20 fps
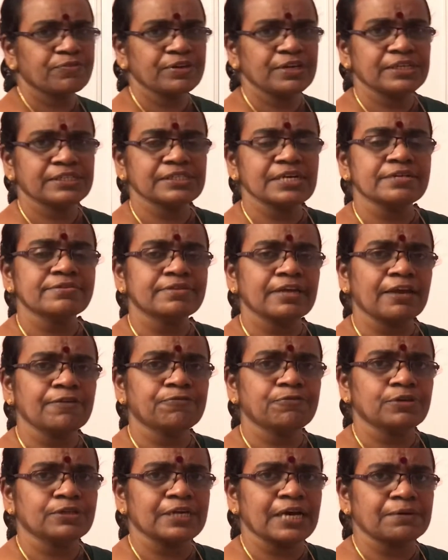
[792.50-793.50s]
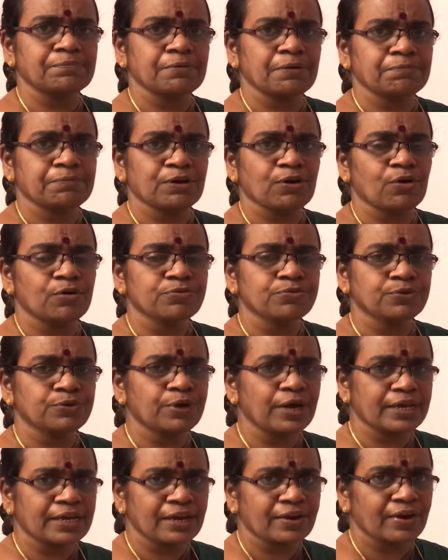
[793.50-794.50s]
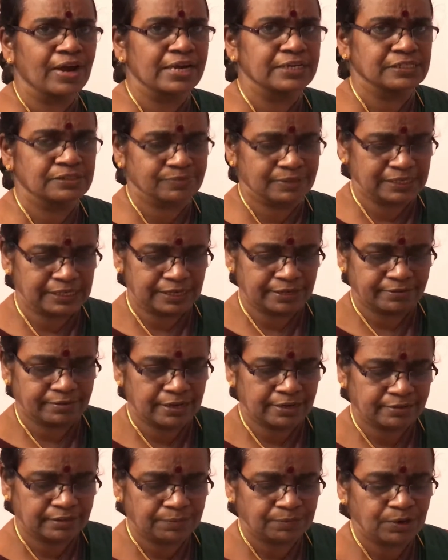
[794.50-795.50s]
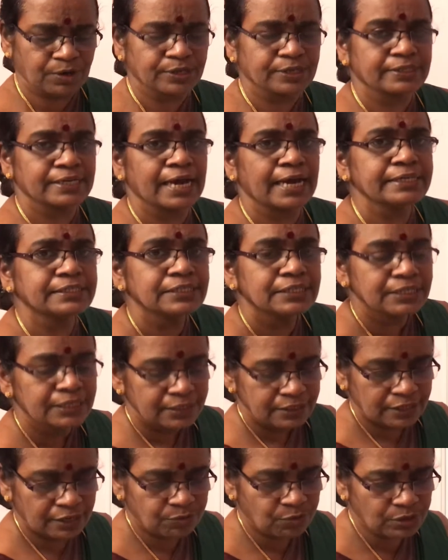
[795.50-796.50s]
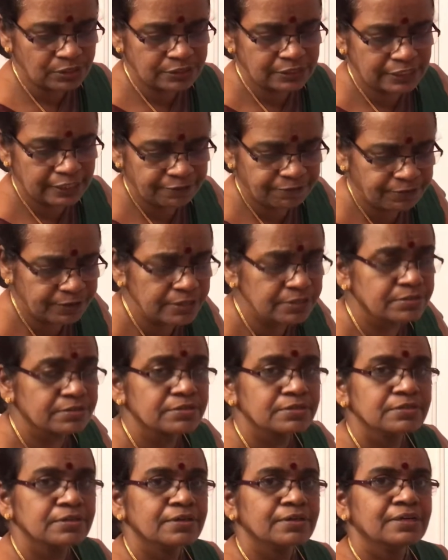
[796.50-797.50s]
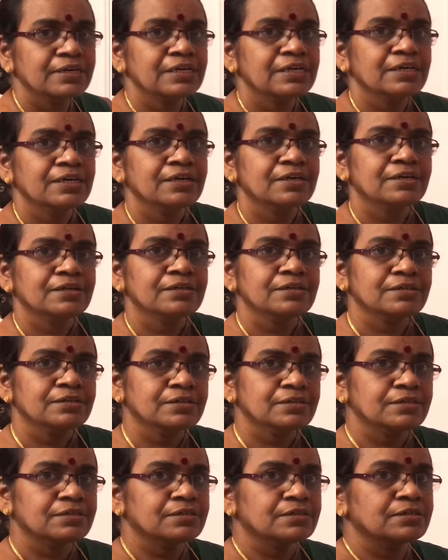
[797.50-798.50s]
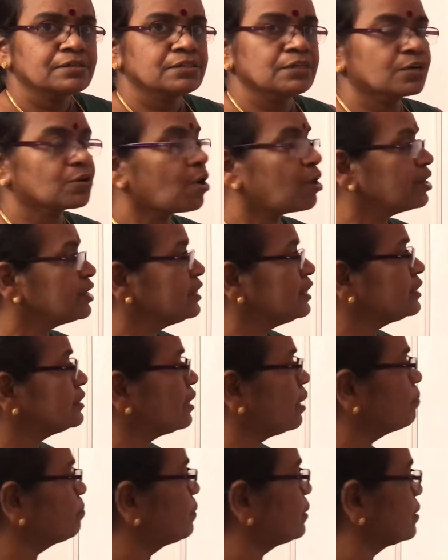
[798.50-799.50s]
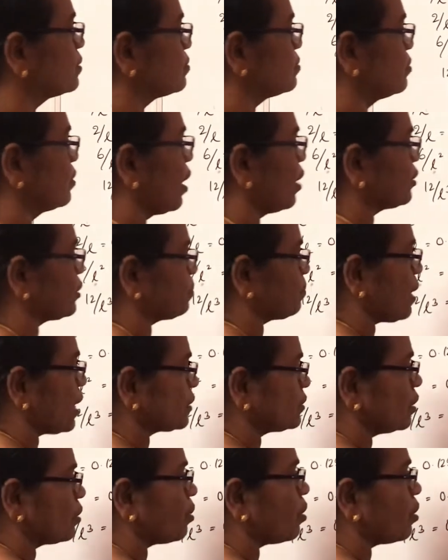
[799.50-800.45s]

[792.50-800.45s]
of inertia are same for that member also, I can write it very easily similar to that. Then what is the difference? The coordinate numbers. You have to mark the